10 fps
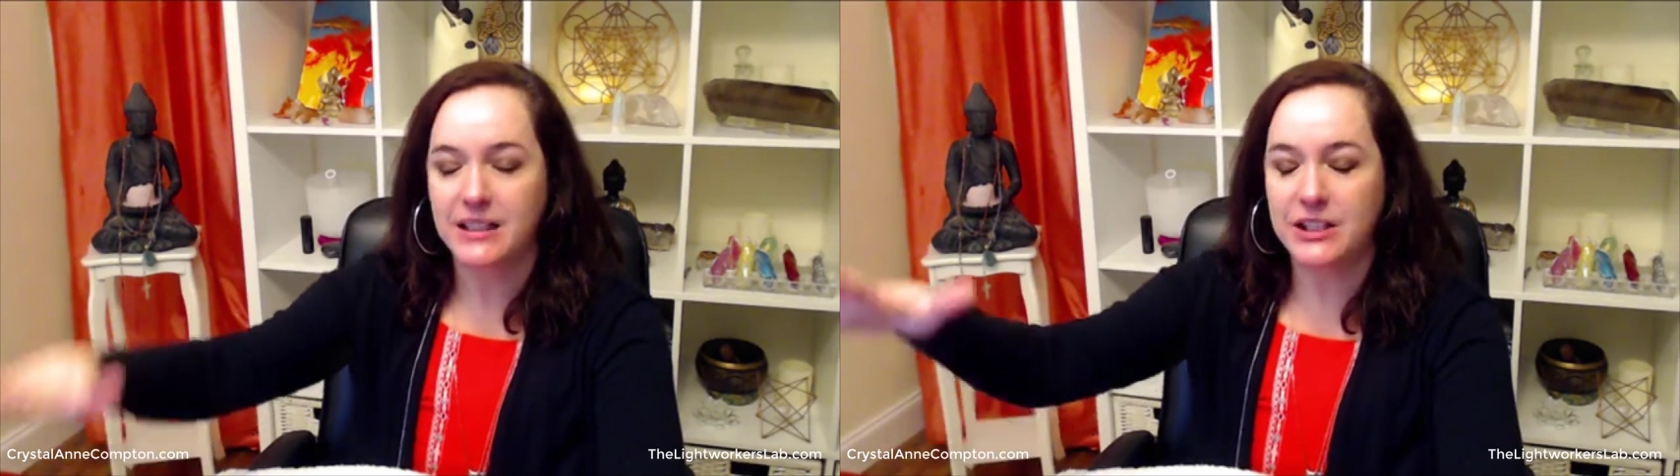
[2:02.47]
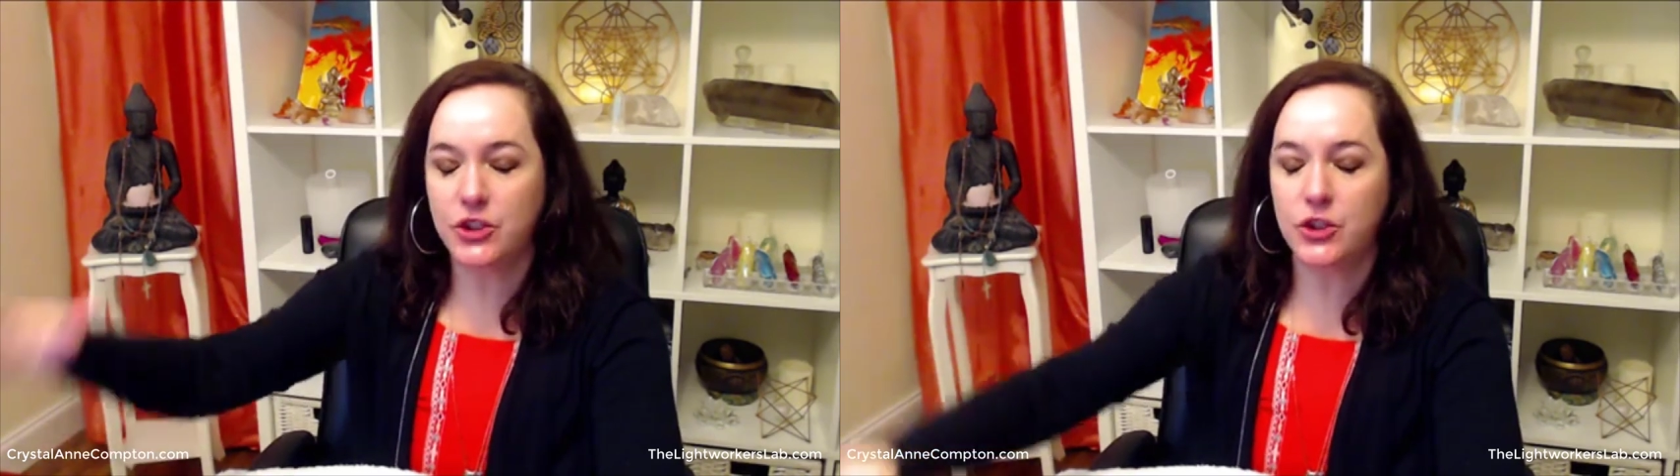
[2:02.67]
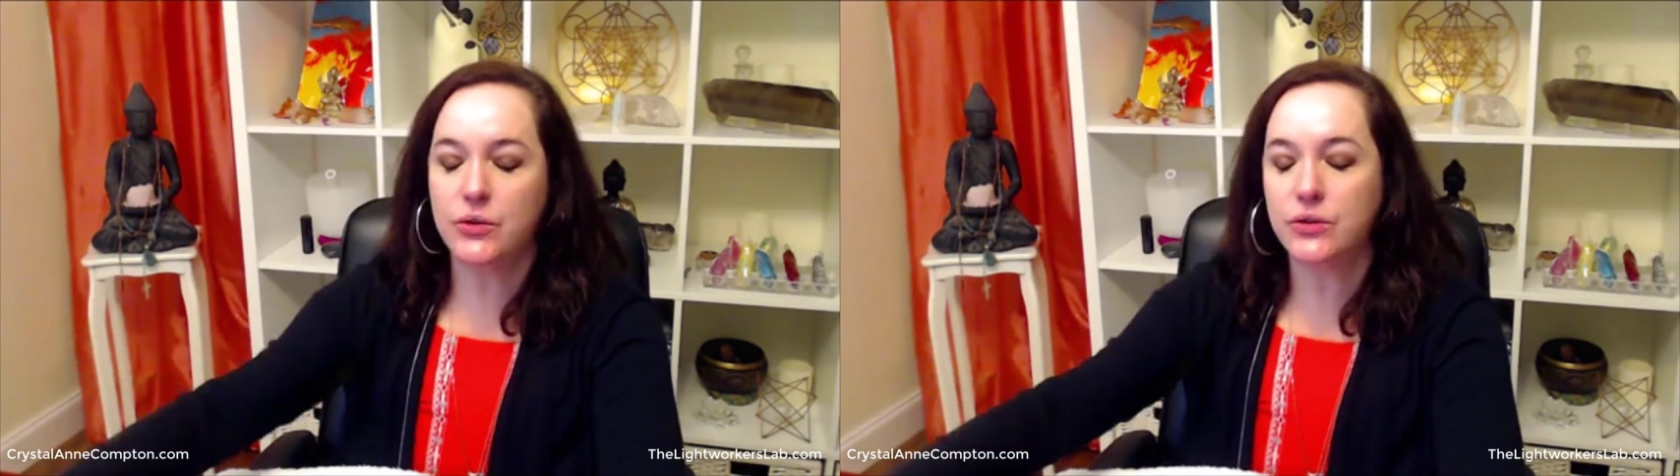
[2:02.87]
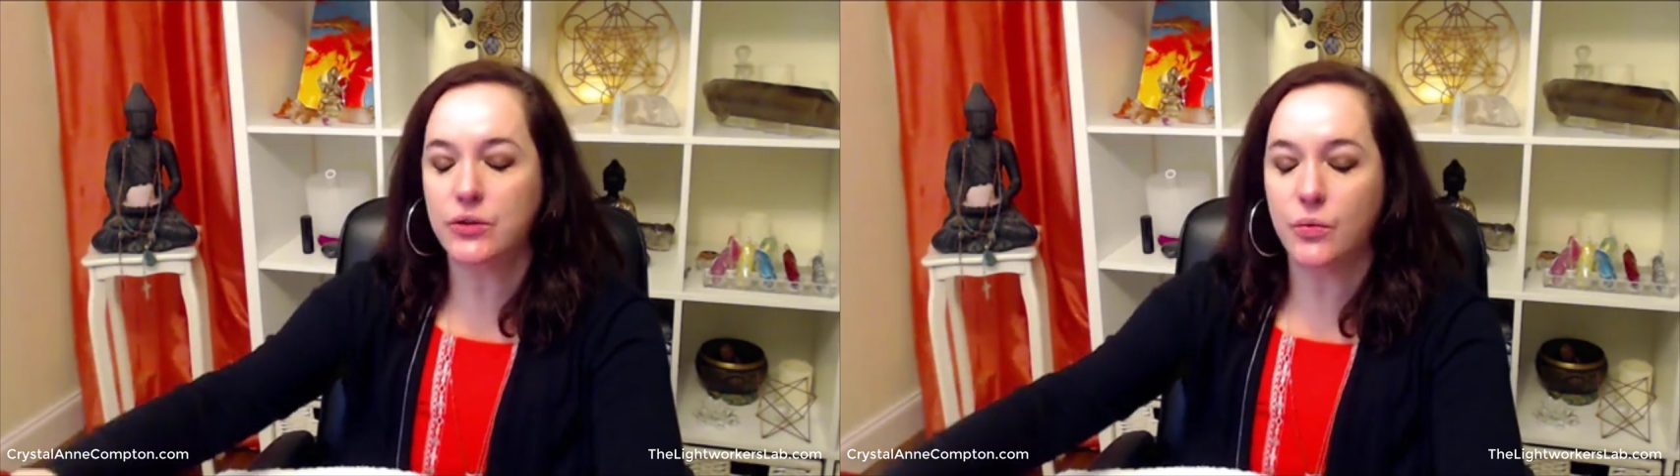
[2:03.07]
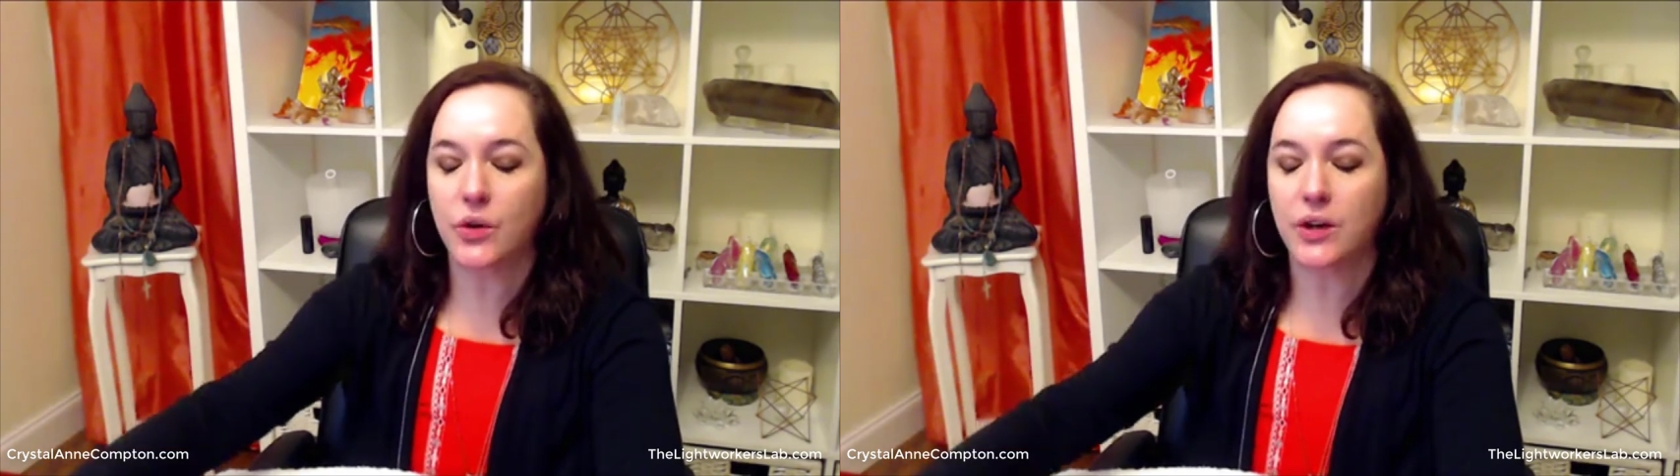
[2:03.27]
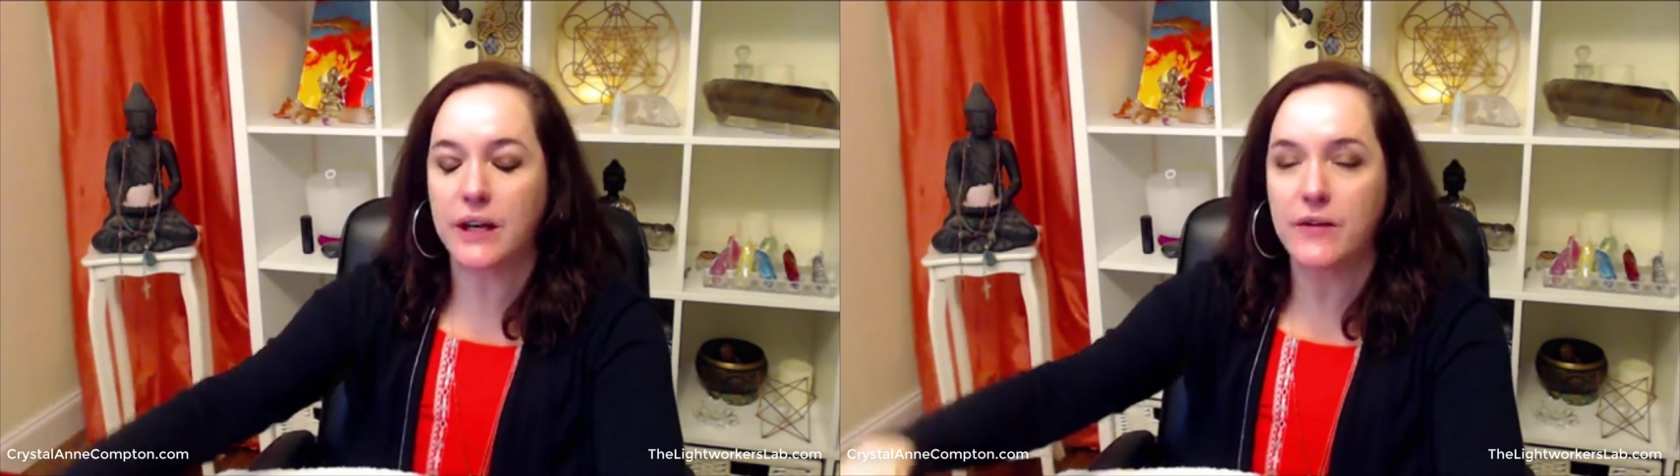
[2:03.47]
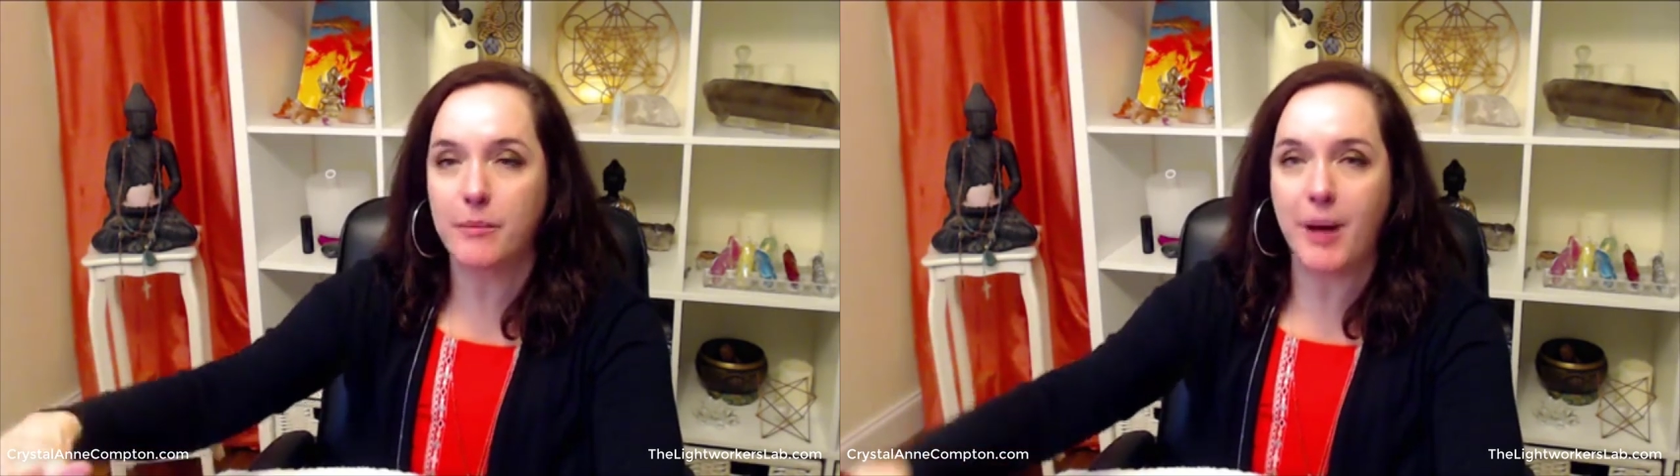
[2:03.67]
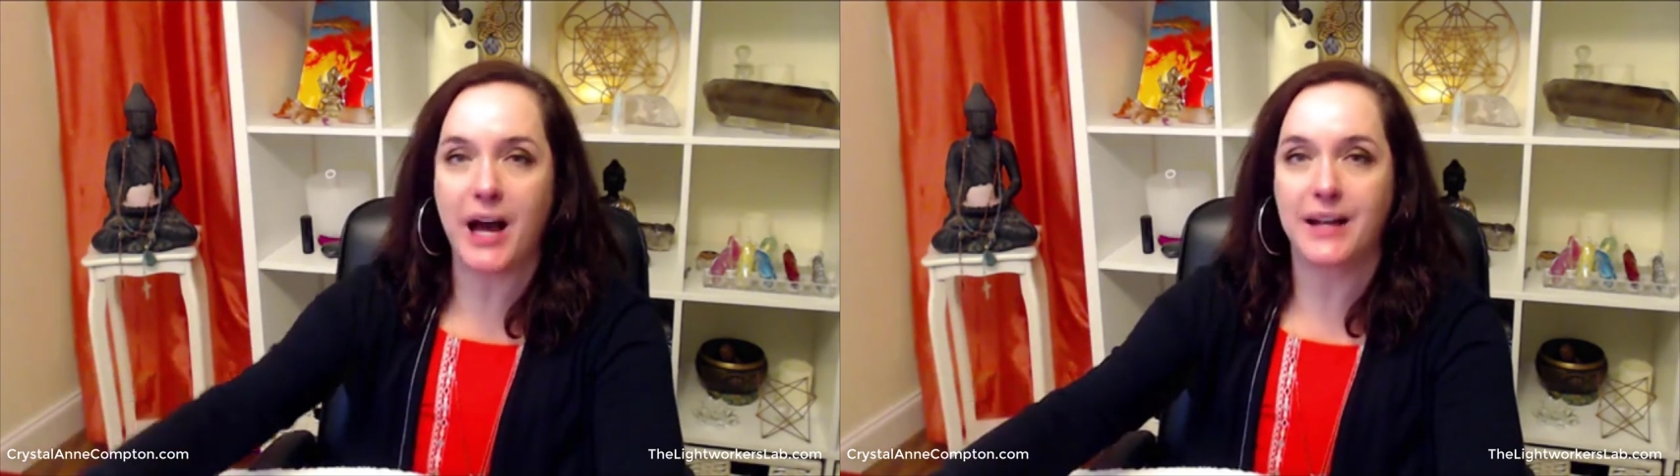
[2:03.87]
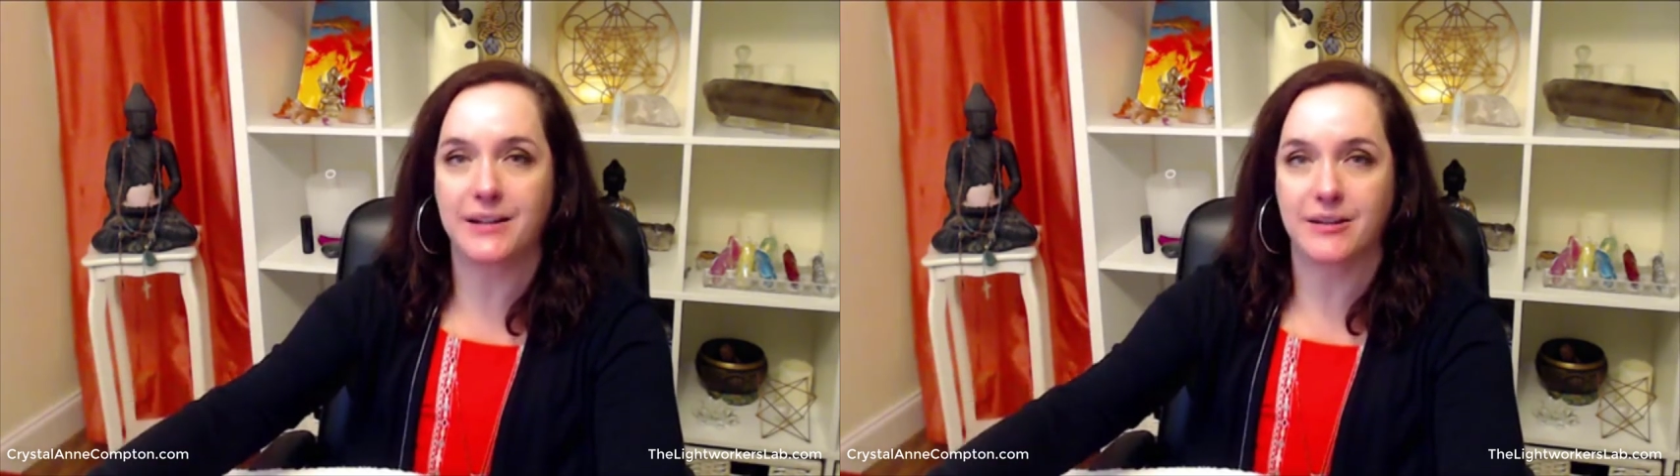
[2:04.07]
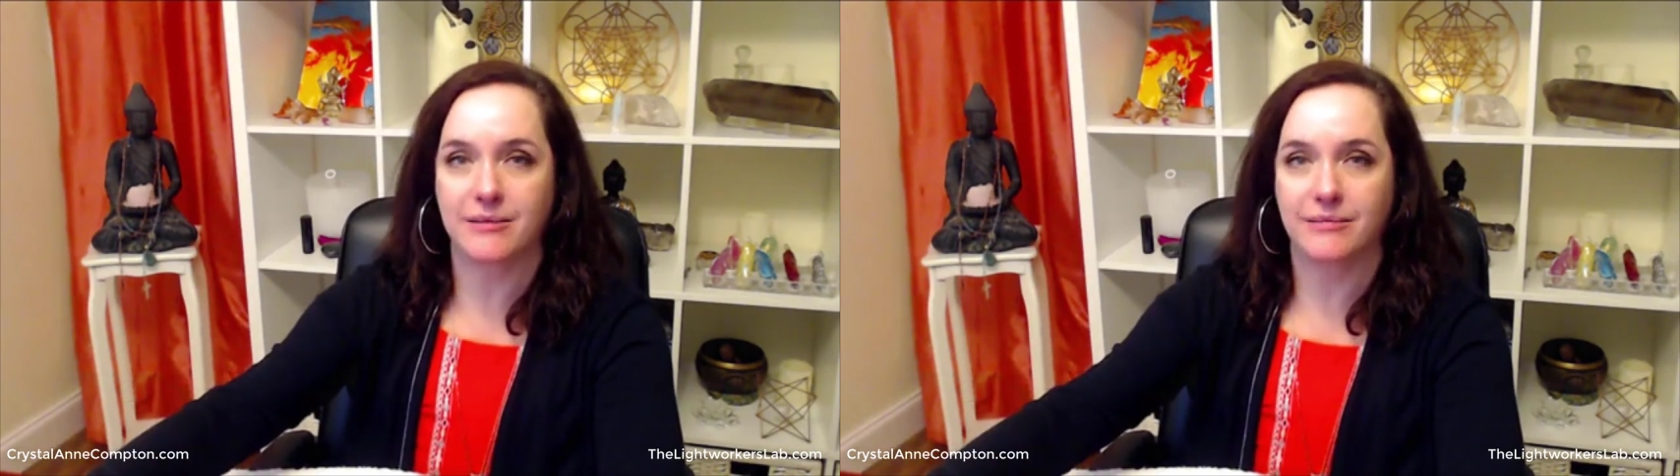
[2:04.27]
Let's choose to work in the
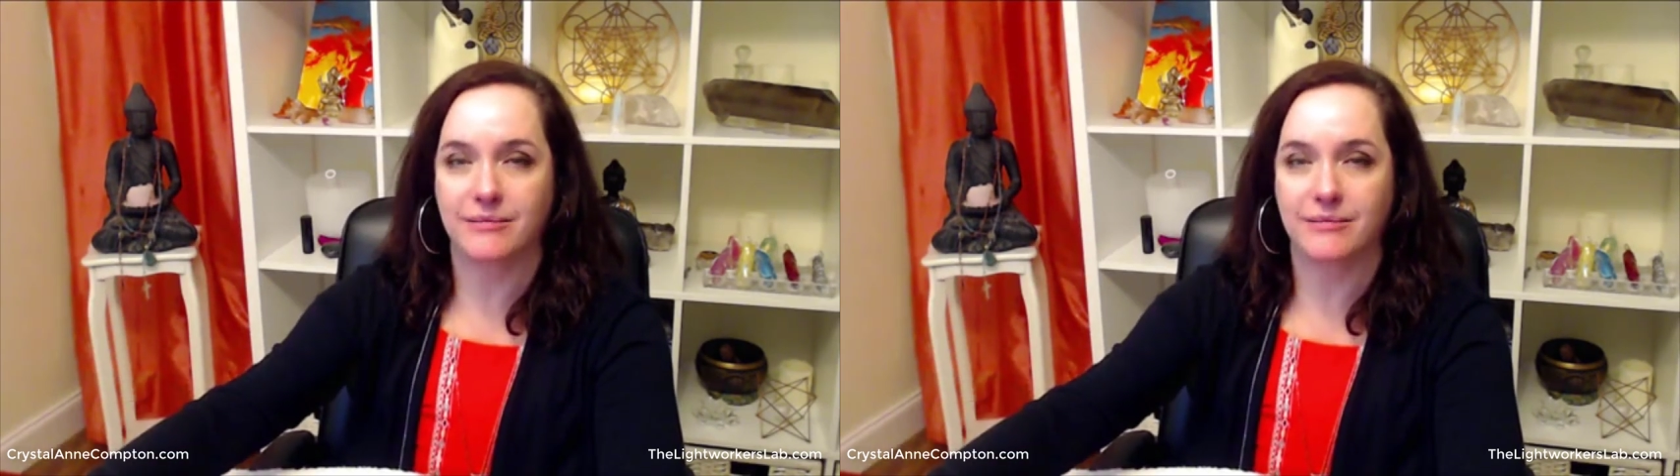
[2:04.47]
mind.